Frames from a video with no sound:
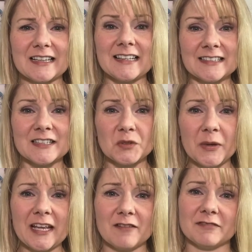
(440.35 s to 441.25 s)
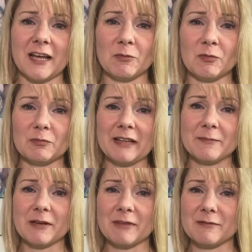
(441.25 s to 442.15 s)
that's a squeaky, flammable
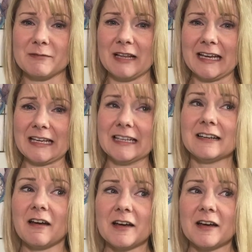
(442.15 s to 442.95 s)
baby blanket.